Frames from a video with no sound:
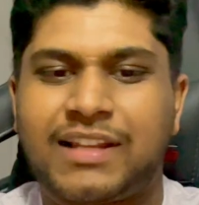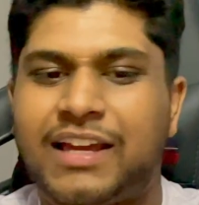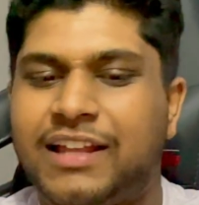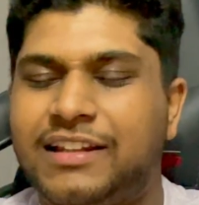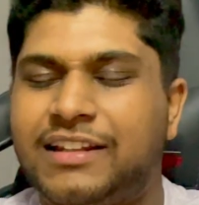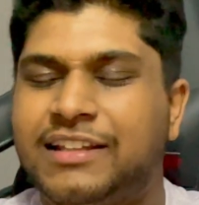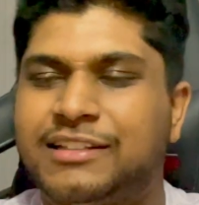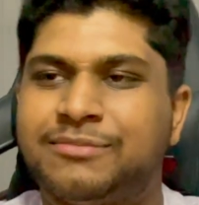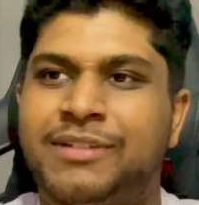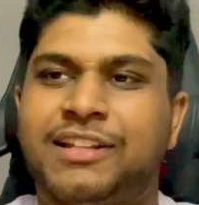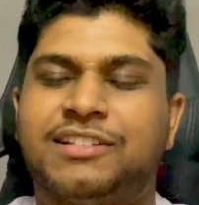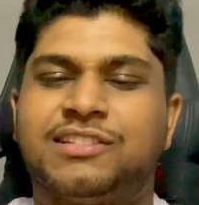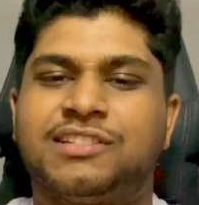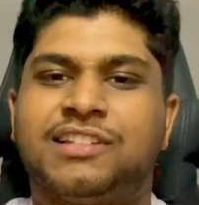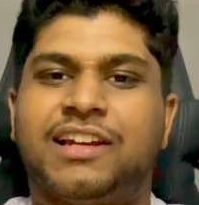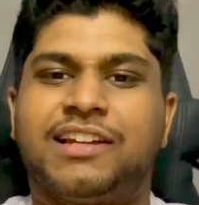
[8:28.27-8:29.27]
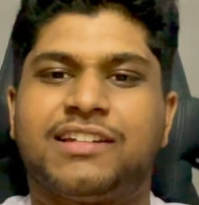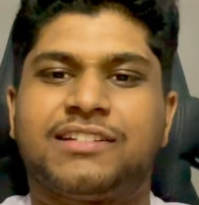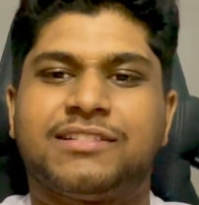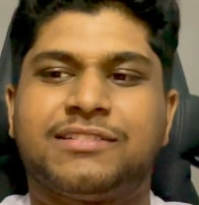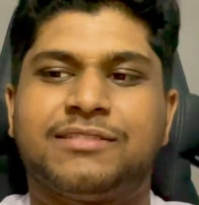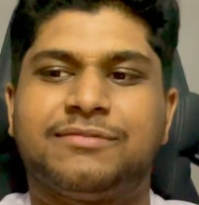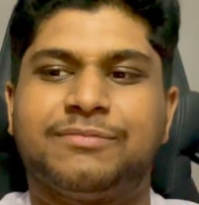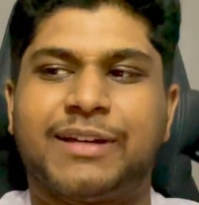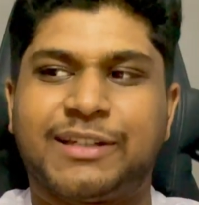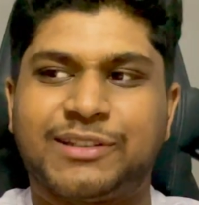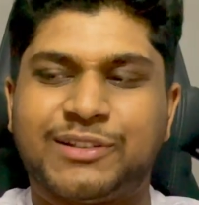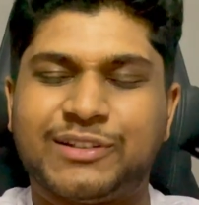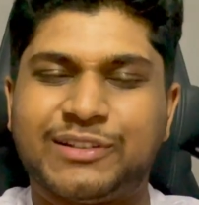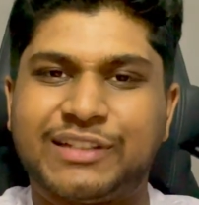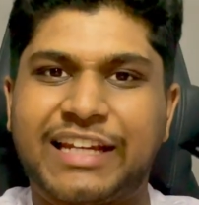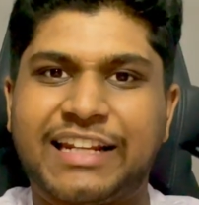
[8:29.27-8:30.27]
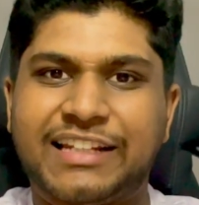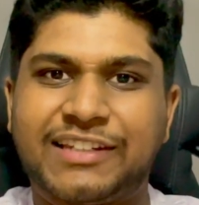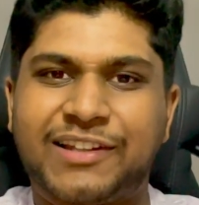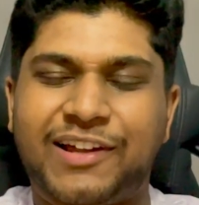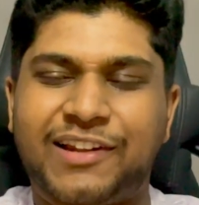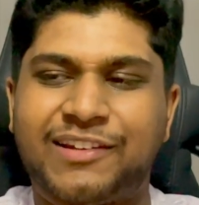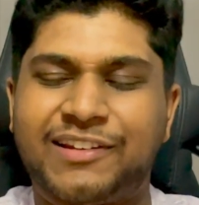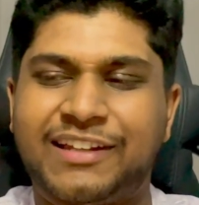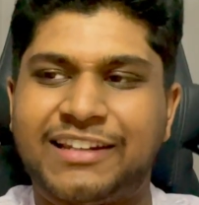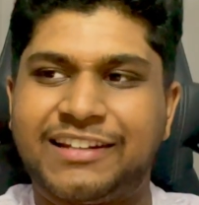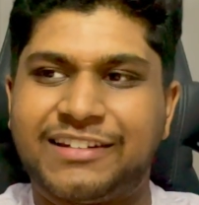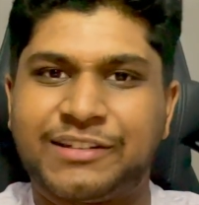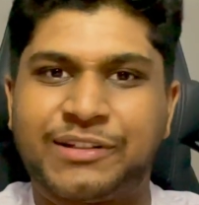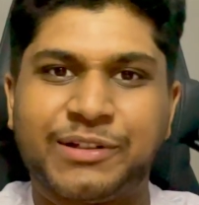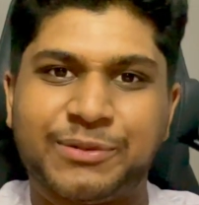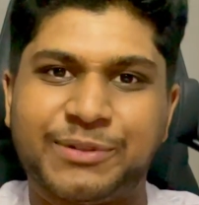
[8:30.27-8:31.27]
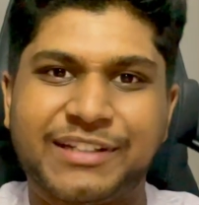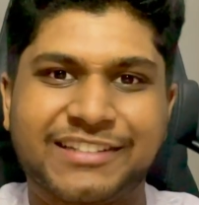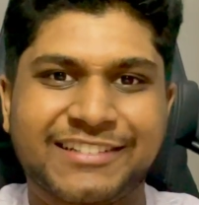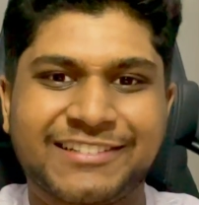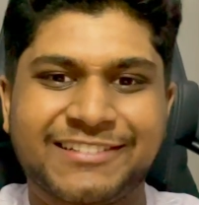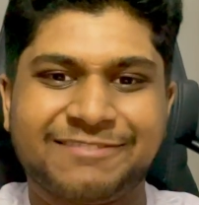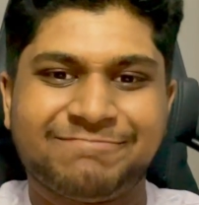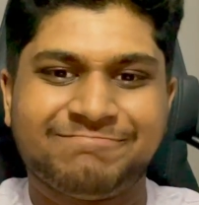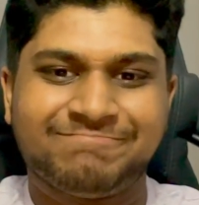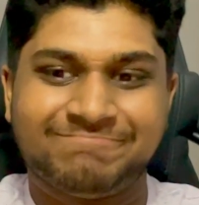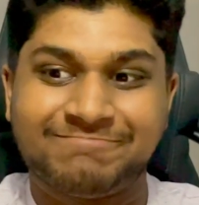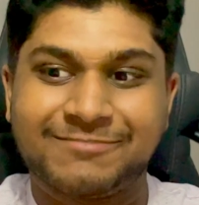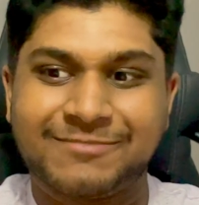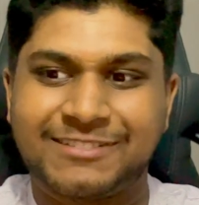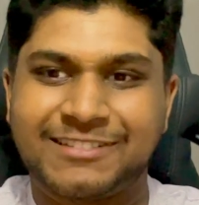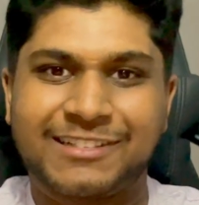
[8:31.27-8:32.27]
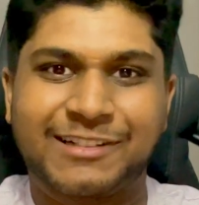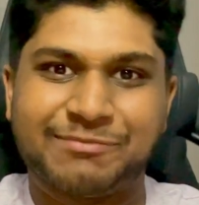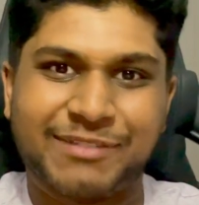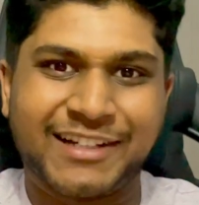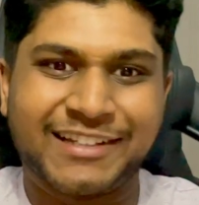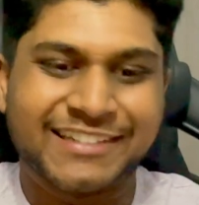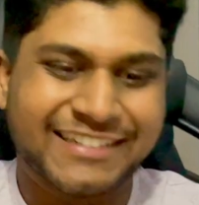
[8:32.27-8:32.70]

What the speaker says: And his manager's like, make sure you get it done in 2 weeks. Goodbye.